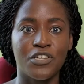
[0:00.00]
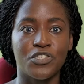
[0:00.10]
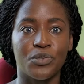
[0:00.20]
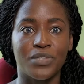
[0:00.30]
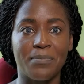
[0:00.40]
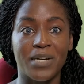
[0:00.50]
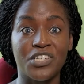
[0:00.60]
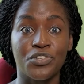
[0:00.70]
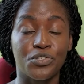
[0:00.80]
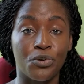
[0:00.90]
So they
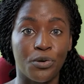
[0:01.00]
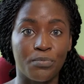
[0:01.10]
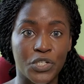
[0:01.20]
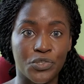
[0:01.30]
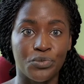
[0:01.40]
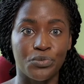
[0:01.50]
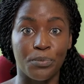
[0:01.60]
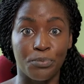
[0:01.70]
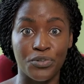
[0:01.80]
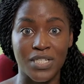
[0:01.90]
managed to talk me through
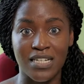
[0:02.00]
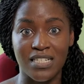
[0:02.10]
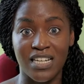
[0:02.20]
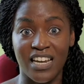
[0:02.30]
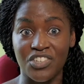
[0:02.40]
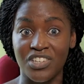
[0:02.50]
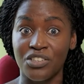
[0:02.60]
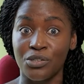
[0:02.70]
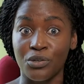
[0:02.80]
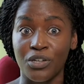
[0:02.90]
the process, and I actually
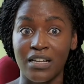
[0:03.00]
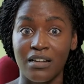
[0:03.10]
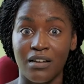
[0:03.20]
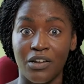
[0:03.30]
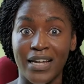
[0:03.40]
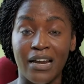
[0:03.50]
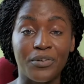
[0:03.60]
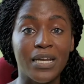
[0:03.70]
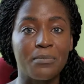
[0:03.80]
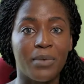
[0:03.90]
thought a
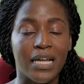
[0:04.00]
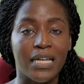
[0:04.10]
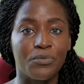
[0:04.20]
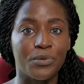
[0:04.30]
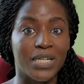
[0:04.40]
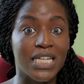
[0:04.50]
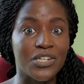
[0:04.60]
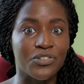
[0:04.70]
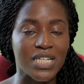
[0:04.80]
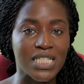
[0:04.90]
career in banking would be
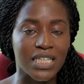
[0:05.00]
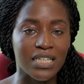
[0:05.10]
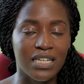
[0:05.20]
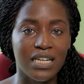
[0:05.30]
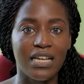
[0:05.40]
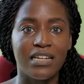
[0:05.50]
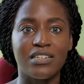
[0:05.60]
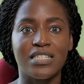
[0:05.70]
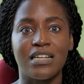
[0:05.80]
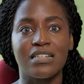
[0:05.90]
interesting in
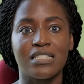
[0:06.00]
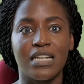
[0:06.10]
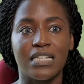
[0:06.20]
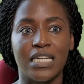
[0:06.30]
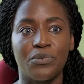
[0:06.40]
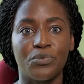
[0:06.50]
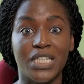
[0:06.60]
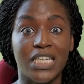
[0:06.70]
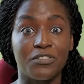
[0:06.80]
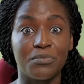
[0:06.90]
the sense that it
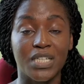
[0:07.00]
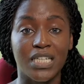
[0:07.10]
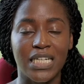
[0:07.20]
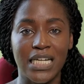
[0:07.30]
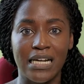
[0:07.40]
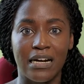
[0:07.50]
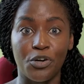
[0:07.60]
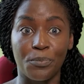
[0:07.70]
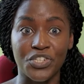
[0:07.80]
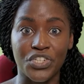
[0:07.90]
would give me
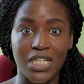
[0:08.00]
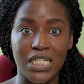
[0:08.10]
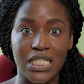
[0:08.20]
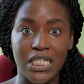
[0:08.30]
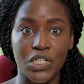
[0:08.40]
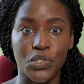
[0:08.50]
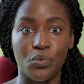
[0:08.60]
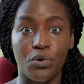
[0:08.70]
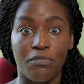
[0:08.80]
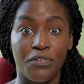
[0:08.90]
an opportunity to
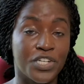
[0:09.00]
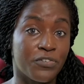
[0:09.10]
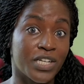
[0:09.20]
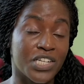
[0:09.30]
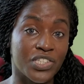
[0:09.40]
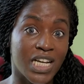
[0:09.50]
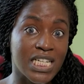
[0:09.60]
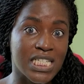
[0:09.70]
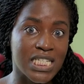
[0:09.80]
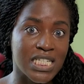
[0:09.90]
work with different
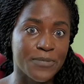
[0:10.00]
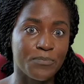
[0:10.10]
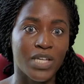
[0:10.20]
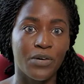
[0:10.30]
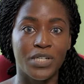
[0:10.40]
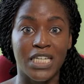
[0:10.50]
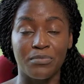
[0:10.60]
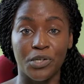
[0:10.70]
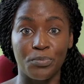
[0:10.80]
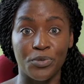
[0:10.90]
nationalities, would give
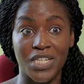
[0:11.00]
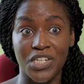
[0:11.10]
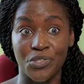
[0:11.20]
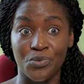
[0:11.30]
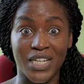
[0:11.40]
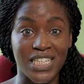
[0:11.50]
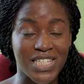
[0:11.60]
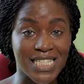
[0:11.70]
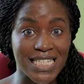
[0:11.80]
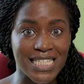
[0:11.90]
me an opportunity to work in
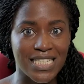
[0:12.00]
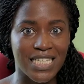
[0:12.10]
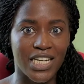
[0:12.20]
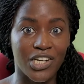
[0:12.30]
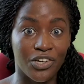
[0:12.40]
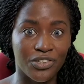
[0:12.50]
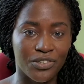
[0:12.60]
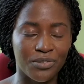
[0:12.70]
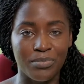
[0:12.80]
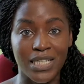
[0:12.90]
the city, in
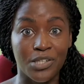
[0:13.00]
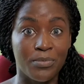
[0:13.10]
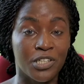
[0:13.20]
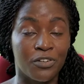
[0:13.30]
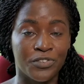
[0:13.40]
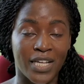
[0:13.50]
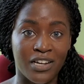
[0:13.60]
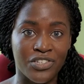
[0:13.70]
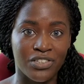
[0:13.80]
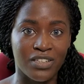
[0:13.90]
London, be in the middle of the
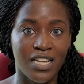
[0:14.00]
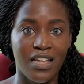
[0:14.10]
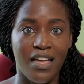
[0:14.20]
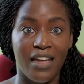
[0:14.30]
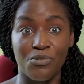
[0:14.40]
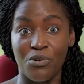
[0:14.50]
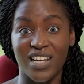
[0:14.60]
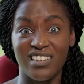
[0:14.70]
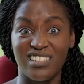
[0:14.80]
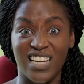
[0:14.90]
action, and
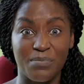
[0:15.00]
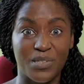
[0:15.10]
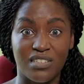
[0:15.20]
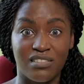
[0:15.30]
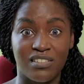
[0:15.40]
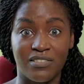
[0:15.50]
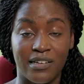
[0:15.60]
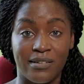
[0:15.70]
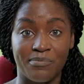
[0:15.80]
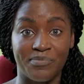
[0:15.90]
work in the capital
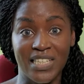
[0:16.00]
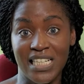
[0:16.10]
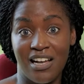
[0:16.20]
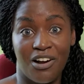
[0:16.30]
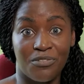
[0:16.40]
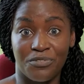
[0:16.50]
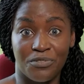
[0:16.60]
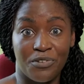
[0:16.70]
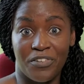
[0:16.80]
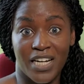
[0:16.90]
of
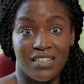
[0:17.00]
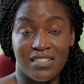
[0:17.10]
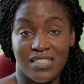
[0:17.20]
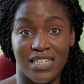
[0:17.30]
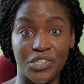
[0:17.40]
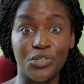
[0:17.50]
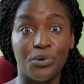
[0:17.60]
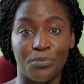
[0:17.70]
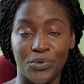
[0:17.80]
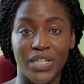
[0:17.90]
the finance in
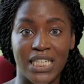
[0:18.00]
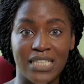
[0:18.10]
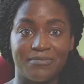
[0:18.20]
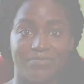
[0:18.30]
Europe, really.